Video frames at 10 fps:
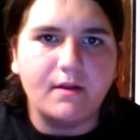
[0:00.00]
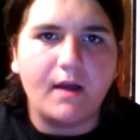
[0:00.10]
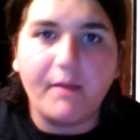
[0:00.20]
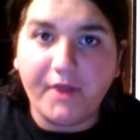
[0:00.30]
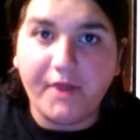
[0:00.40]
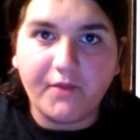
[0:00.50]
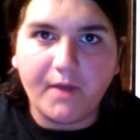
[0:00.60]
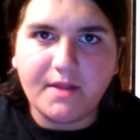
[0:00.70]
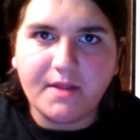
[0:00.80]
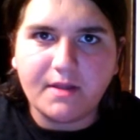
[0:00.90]

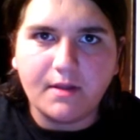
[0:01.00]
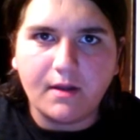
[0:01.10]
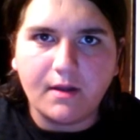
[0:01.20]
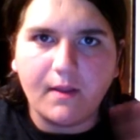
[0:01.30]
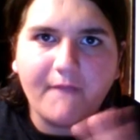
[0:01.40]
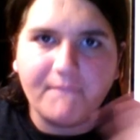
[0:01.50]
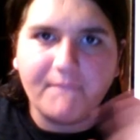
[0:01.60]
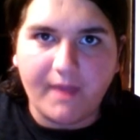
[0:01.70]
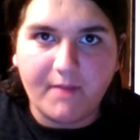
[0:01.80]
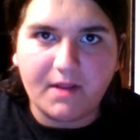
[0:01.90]
Like
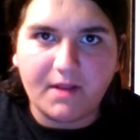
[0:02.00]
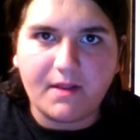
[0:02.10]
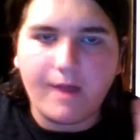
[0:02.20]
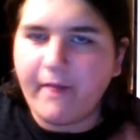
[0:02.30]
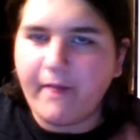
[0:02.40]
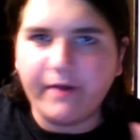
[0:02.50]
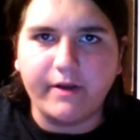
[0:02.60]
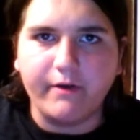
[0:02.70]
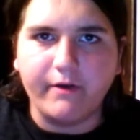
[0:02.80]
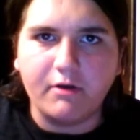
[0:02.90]
10 minutes each time. I couldn't
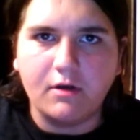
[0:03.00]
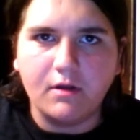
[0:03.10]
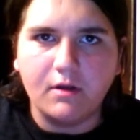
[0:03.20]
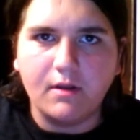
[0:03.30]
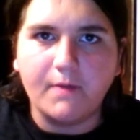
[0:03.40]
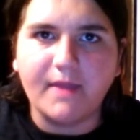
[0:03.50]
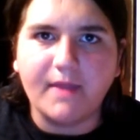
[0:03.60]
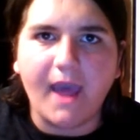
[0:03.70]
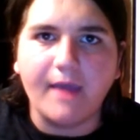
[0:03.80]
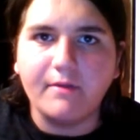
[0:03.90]
do it. It was
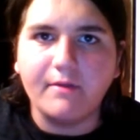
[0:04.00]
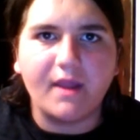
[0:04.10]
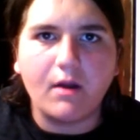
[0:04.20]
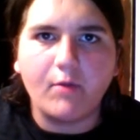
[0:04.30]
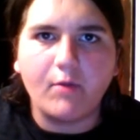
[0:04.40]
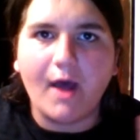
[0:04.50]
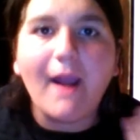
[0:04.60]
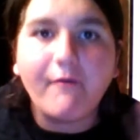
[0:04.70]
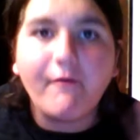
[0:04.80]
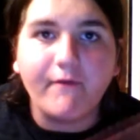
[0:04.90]
gay. It was terrible. I
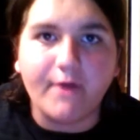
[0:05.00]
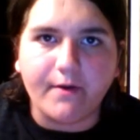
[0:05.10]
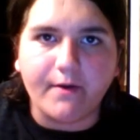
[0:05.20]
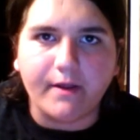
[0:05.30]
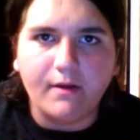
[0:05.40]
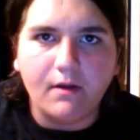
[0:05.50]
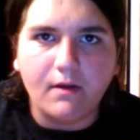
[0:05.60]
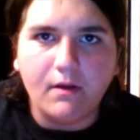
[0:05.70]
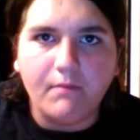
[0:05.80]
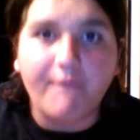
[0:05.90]
never even owned it.
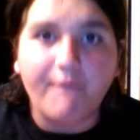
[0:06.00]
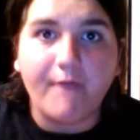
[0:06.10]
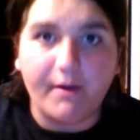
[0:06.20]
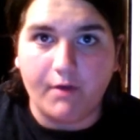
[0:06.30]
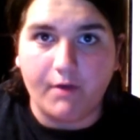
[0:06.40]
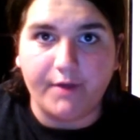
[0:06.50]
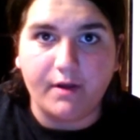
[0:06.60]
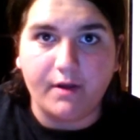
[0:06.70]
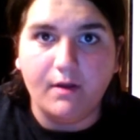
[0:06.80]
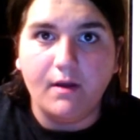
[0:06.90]
My friend owned it.
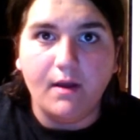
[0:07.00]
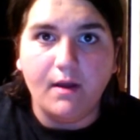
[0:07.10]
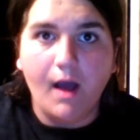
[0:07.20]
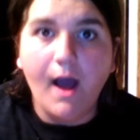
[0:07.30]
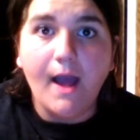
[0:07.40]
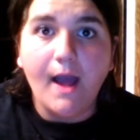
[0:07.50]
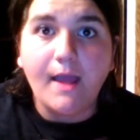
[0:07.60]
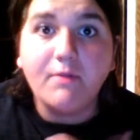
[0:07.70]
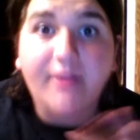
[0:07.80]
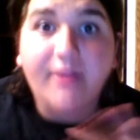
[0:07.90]

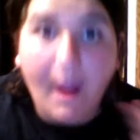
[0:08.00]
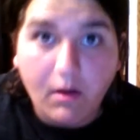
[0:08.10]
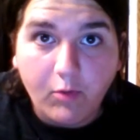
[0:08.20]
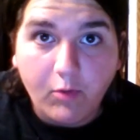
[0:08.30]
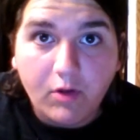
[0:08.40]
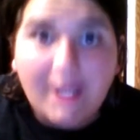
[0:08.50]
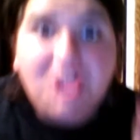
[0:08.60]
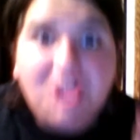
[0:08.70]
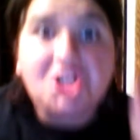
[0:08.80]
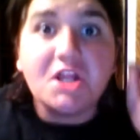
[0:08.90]
It was terrible. It
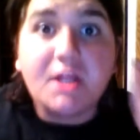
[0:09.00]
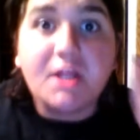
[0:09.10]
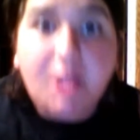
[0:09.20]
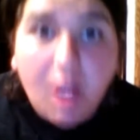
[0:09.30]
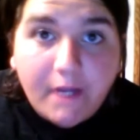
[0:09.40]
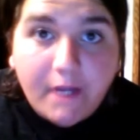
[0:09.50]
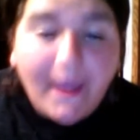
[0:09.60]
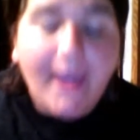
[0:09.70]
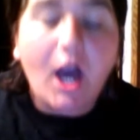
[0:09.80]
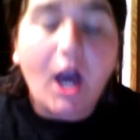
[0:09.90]
sucked
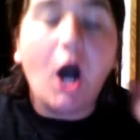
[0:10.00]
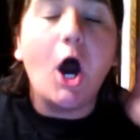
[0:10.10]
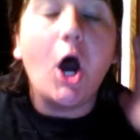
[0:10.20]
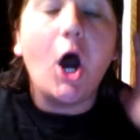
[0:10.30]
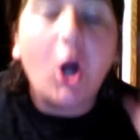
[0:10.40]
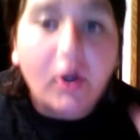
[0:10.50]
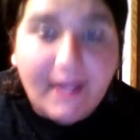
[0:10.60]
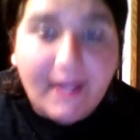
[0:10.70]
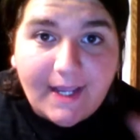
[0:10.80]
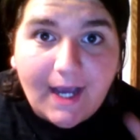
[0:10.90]
a
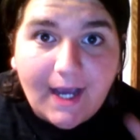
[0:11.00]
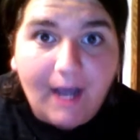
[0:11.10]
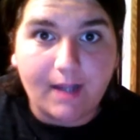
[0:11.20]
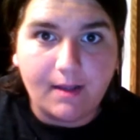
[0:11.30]
hearty cock.